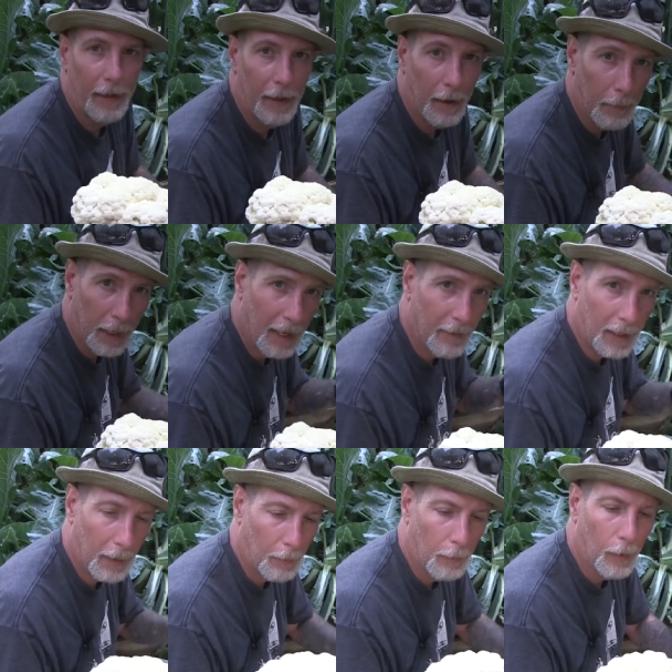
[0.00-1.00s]
in here. I might have a
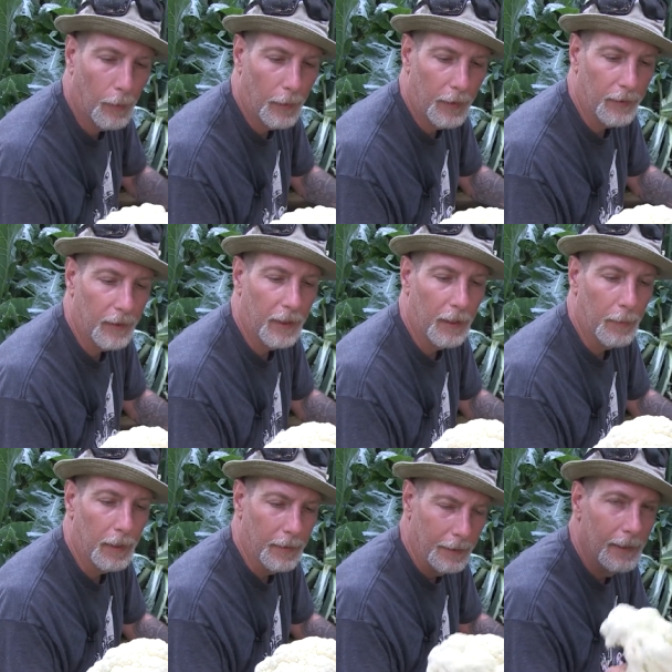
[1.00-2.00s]
couple more ones in here,
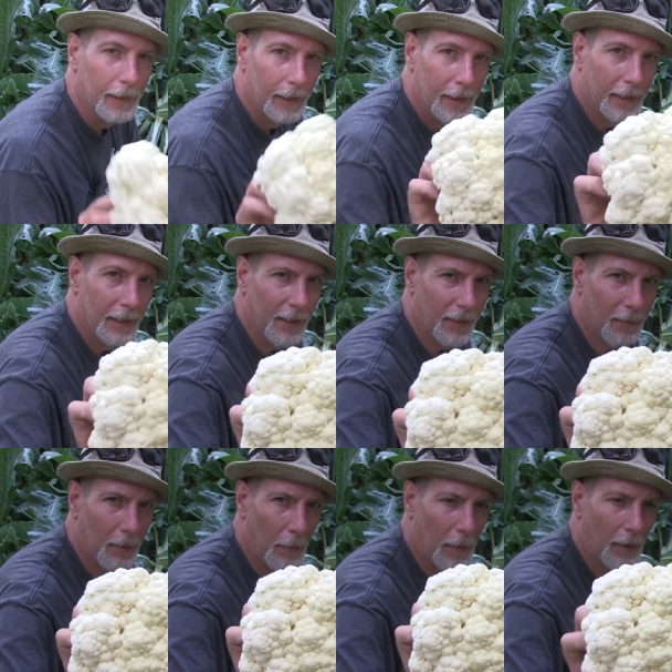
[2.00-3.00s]
but this
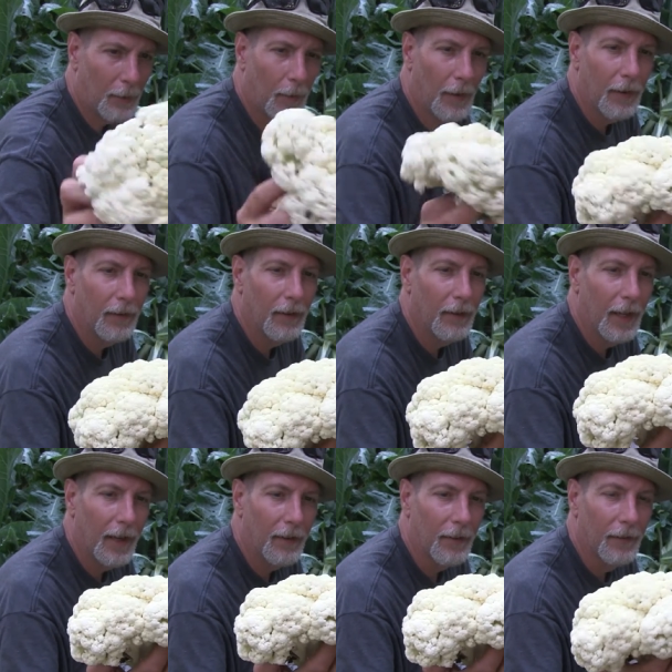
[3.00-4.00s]
is my best one. This is
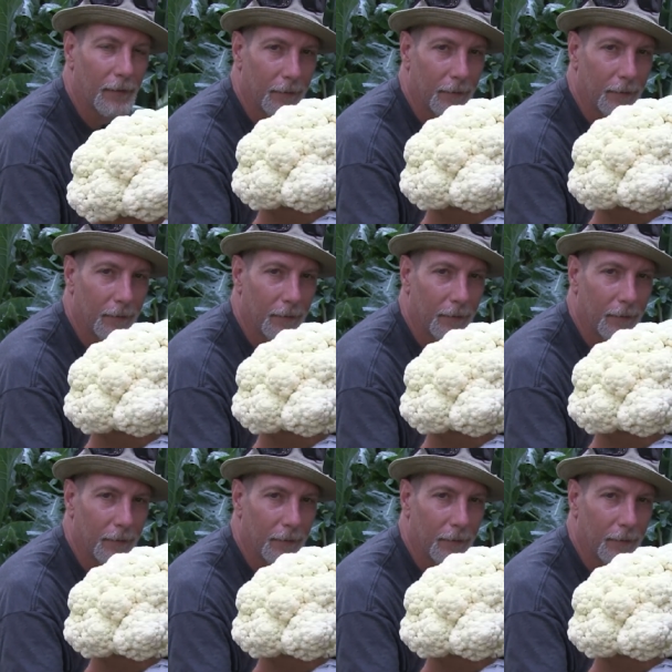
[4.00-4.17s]
nice.